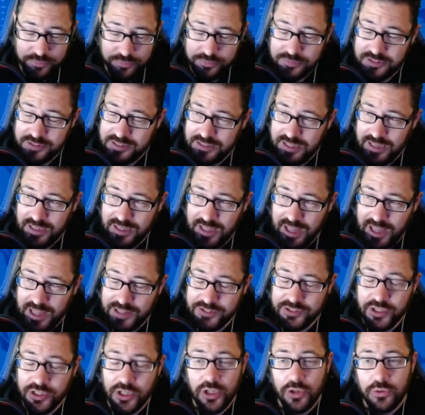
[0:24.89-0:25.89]
Today
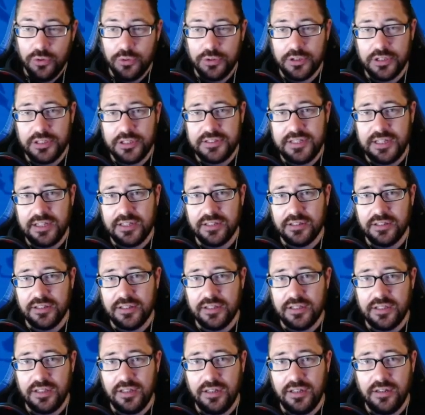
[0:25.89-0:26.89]
guys, we're going to take a
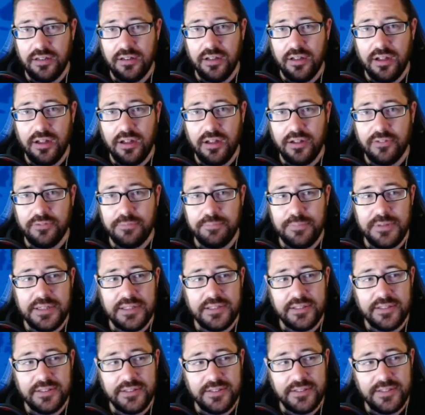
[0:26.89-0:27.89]
look at an
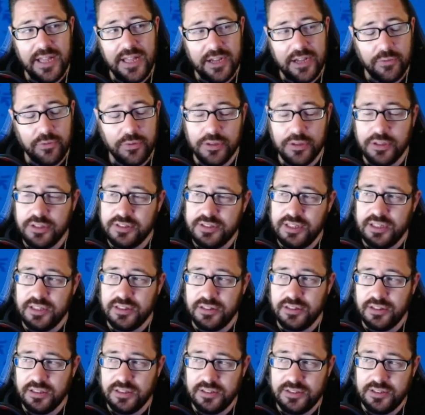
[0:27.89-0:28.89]
off-beaten deck. We're going to take a
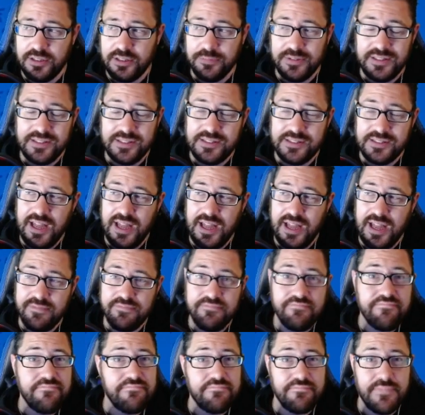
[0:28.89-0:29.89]
look at something that's not
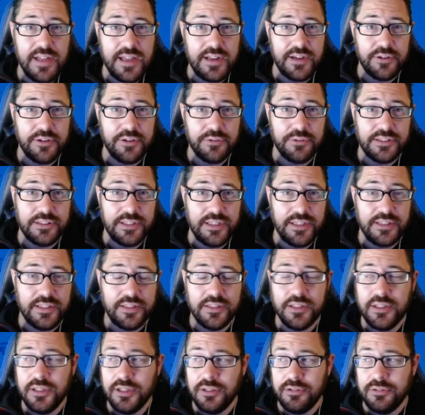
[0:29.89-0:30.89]
meta related.
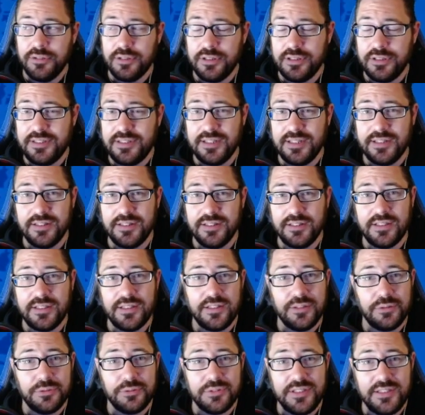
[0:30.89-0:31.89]
We're going to take a look at
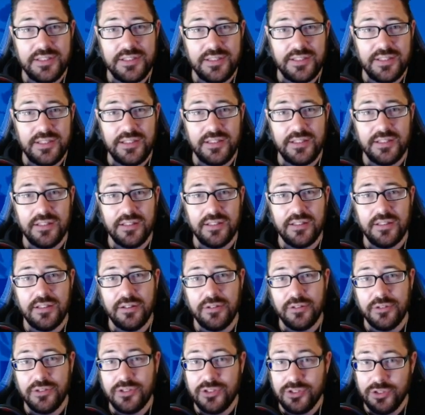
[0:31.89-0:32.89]
OTT,
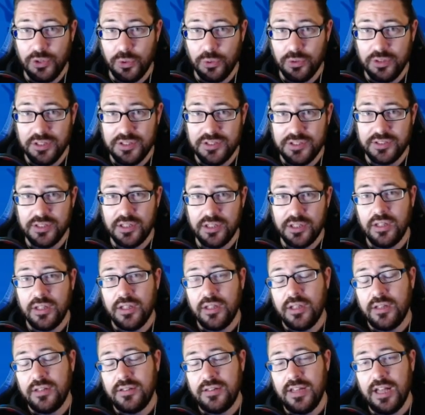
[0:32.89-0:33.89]
Soulless.
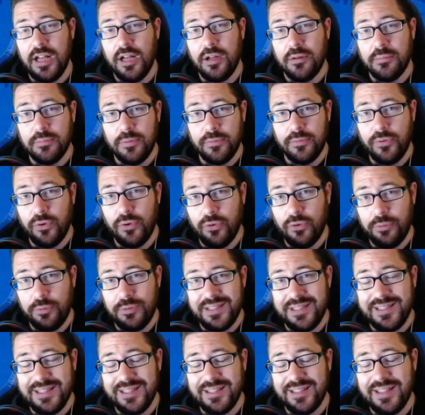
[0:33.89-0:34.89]
Now, before we
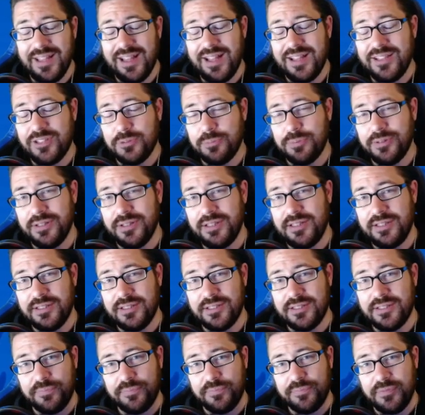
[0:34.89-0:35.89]
begin guys, please
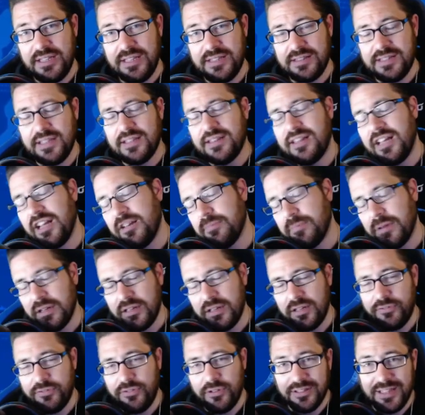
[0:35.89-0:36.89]
hit that like
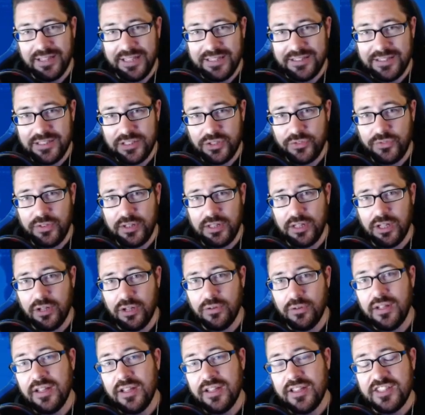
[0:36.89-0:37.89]
button if you like this video,
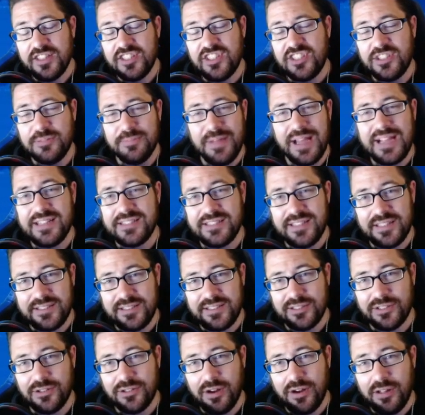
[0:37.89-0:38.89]
smash that
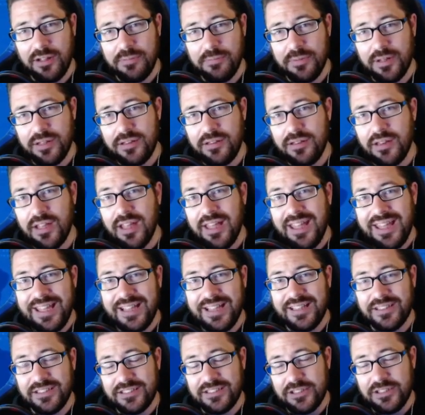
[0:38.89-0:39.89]
subscribe button, and
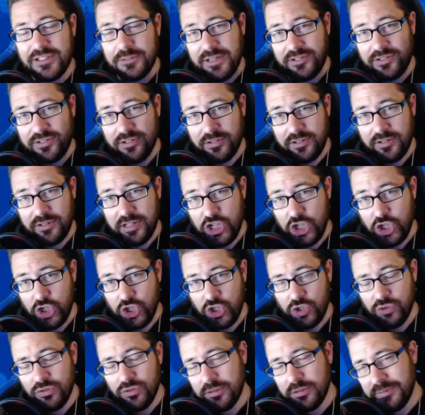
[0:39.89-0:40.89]
click the bell so that
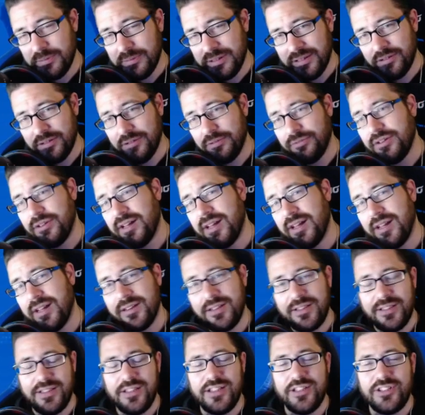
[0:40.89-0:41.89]
you can be notified
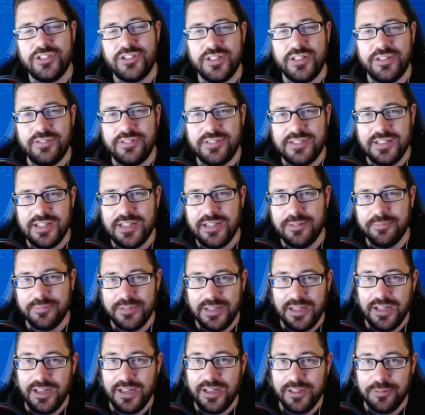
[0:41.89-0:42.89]
each and every time
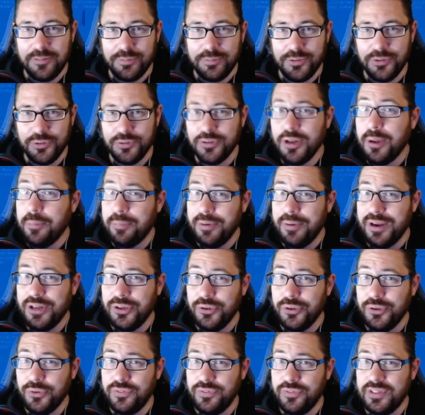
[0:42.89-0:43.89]
that I upload a brand
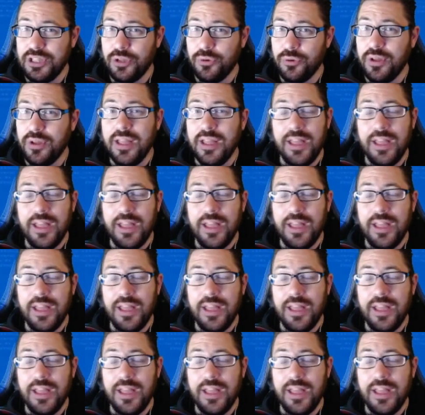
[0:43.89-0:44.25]
new video.